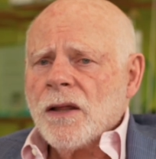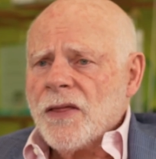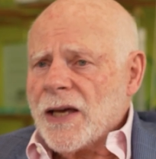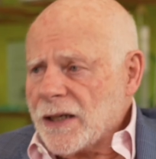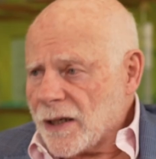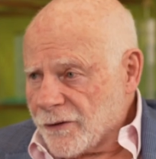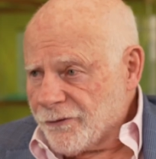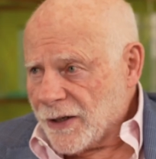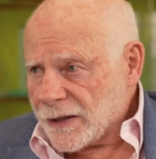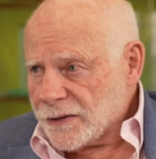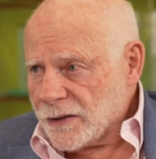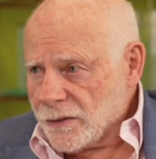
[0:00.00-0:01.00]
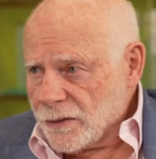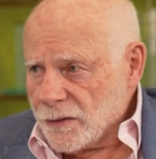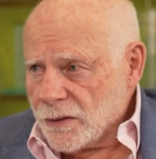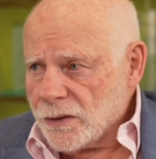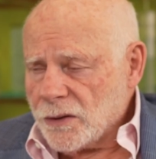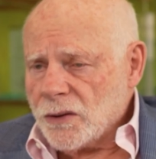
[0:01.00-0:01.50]
They got affected,
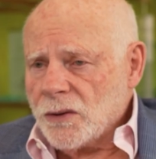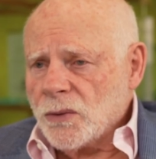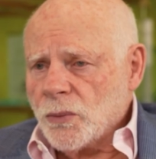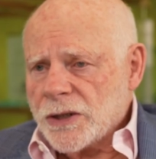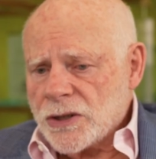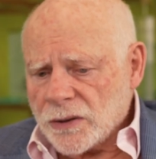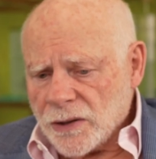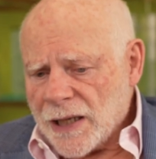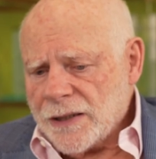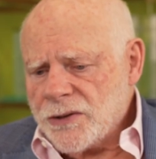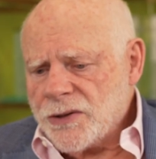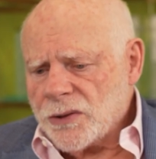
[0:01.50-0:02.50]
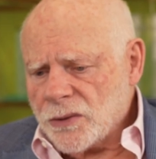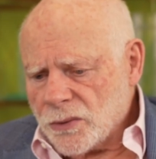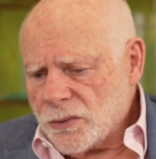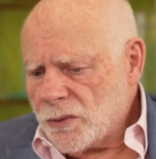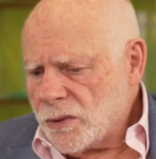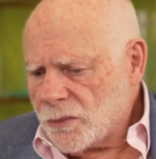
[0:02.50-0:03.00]
which led
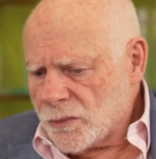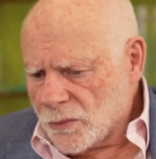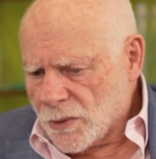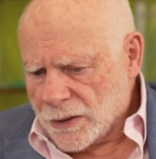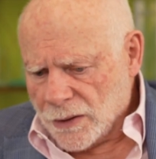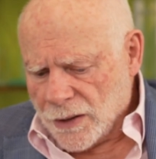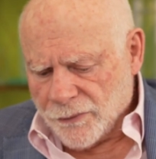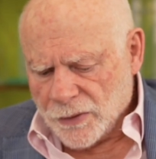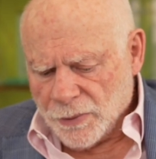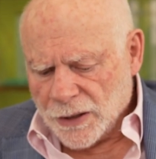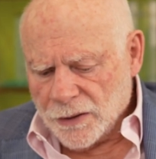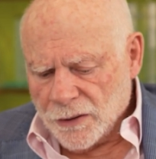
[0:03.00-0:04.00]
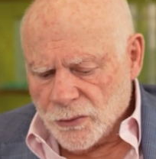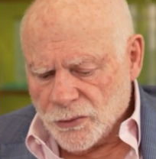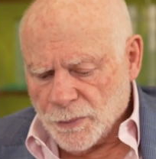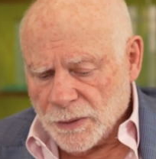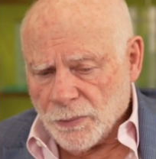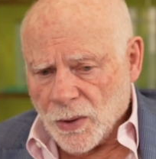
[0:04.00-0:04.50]
to what everybody who's
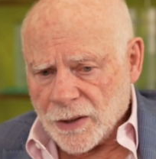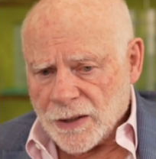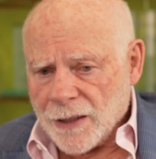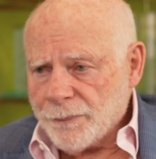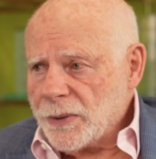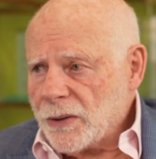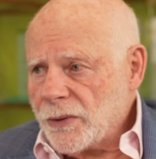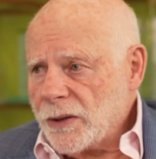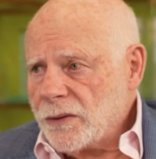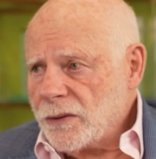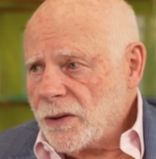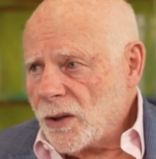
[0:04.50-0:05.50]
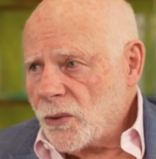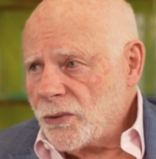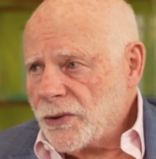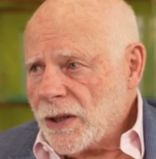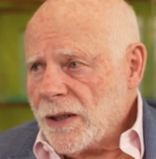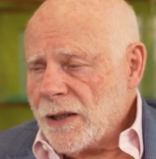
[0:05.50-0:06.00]
been part of that period
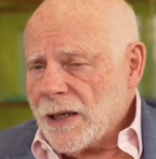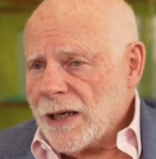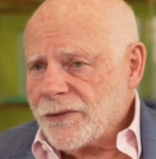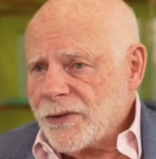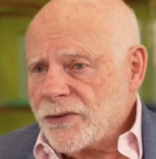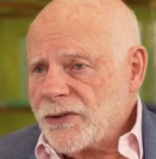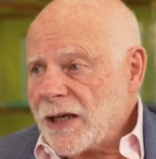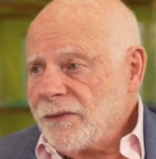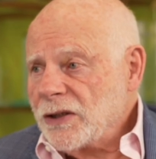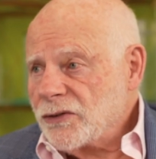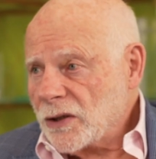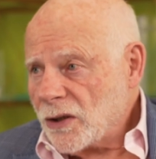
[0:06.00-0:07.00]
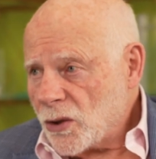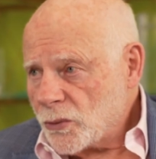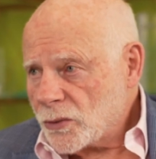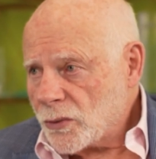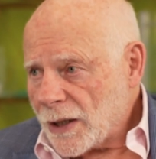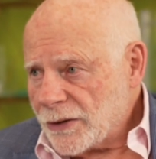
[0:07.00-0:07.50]
knows as the savings and loan
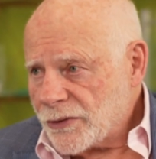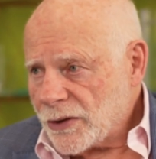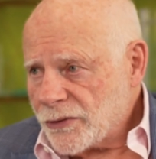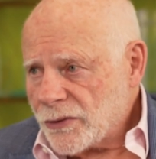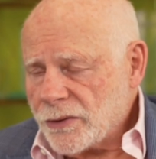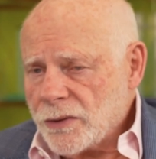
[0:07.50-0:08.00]
crisis.